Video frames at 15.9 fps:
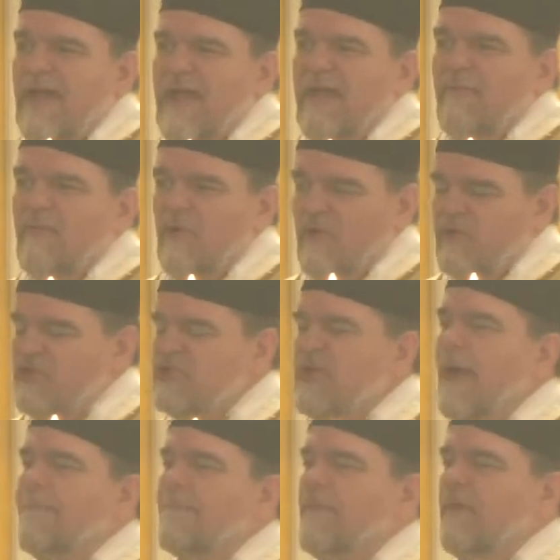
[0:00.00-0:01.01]
He rose
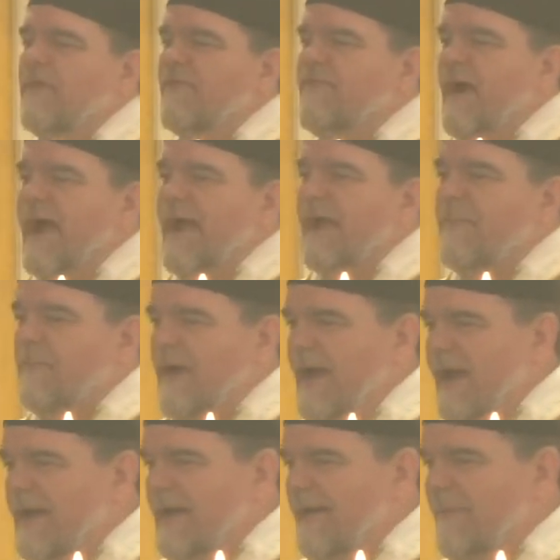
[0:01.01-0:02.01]
up with a
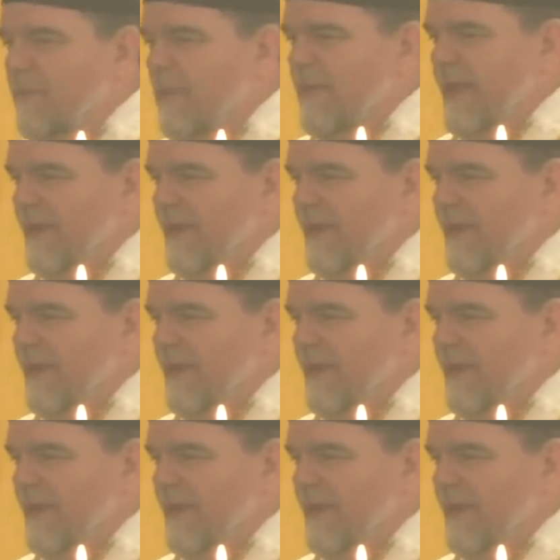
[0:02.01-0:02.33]
firebrand. He pulled